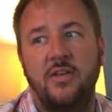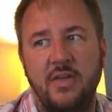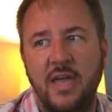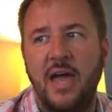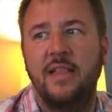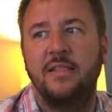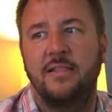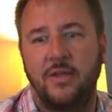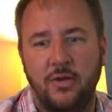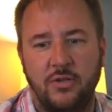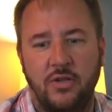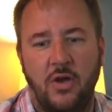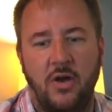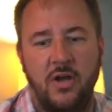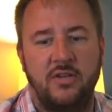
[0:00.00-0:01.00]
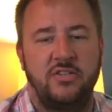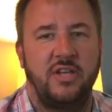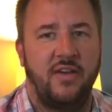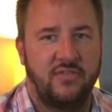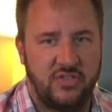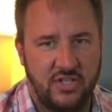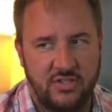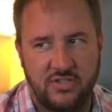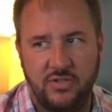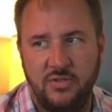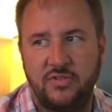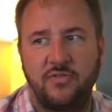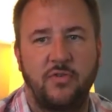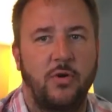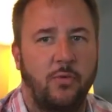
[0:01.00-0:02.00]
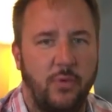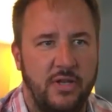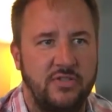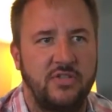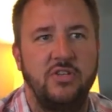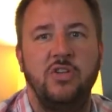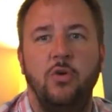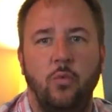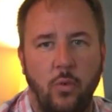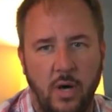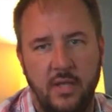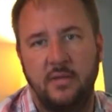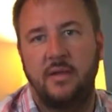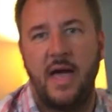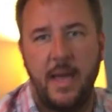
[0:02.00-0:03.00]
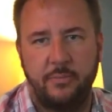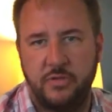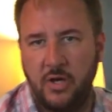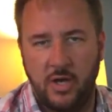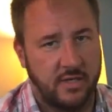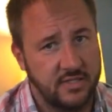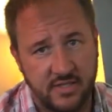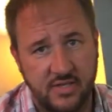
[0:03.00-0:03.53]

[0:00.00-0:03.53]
Now, you got little dogs, you have Shih Tzus for a reason, you want lap dogs.